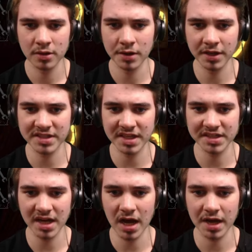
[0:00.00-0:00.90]
Unless I
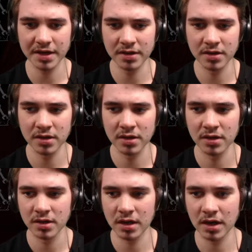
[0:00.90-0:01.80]
died.
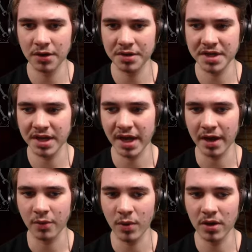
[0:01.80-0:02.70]
Okay,
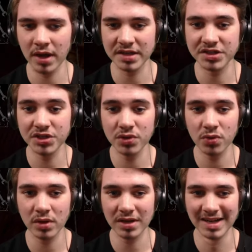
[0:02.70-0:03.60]
well, I
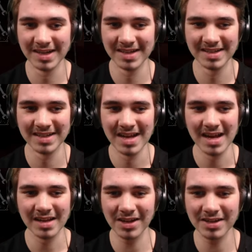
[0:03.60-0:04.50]
do,
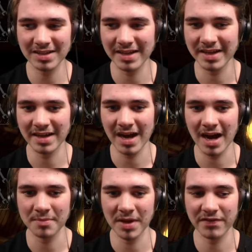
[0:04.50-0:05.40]
luckily,
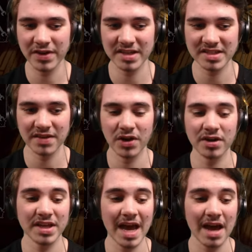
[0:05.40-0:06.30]
um, if you guys have
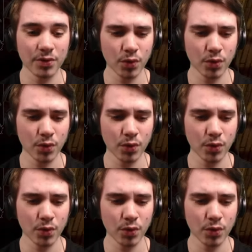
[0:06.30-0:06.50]
not gathered,